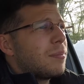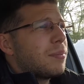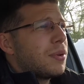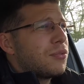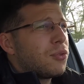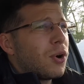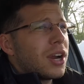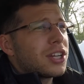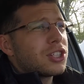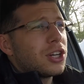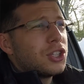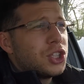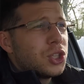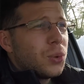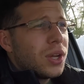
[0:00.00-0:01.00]
before I could
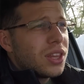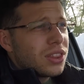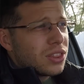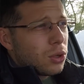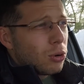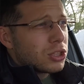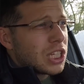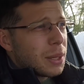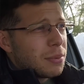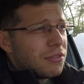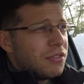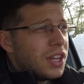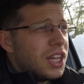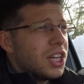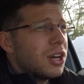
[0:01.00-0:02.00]
start doing those type of
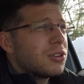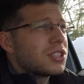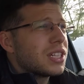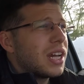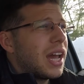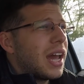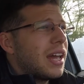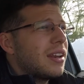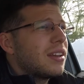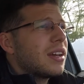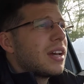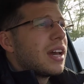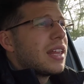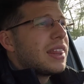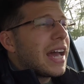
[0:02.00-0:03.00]
videos. And
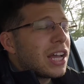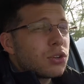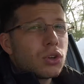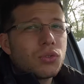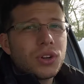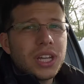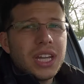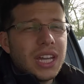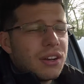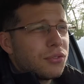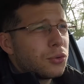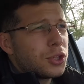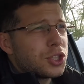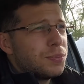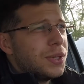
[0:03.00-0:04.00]
that's what really
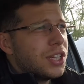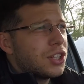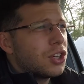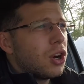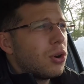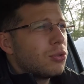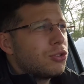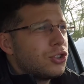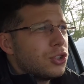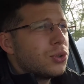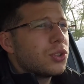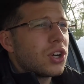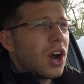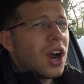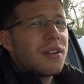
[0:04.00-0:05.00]
influenced me to go do
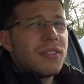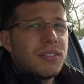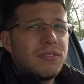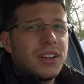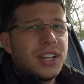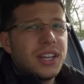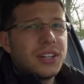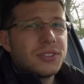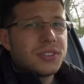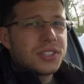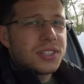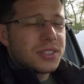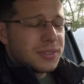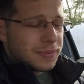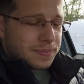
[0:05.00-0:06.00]
car event
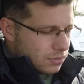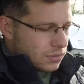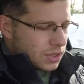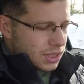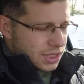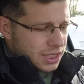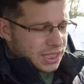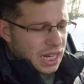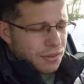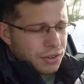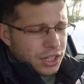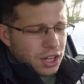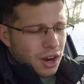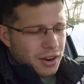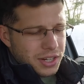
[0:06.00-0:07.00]
videos. Since every
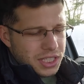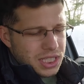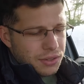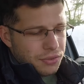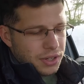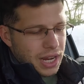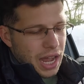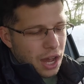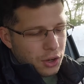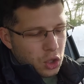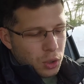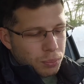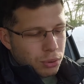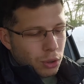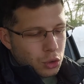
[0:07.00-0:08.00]
car is different, how do you
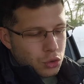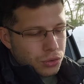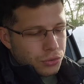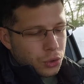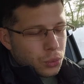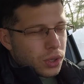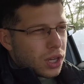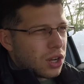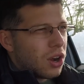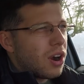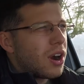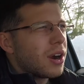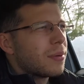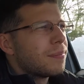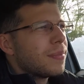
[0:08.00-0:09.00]
approach reviewing a
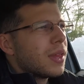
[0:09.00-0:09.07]
car?